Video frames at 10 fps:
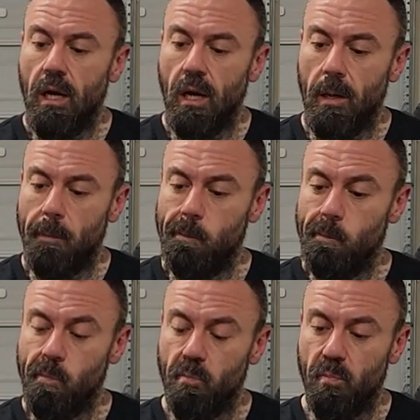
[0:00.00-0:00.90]
Um,
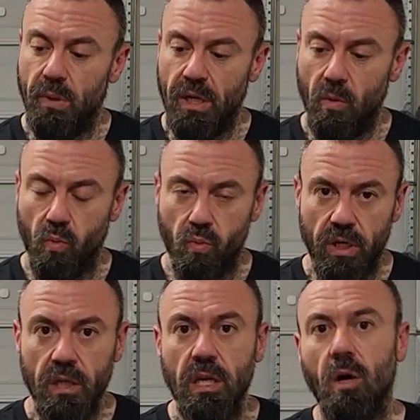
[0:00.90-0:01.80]
but
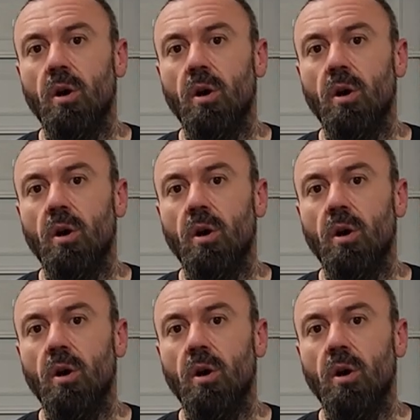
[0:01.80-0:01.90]
really,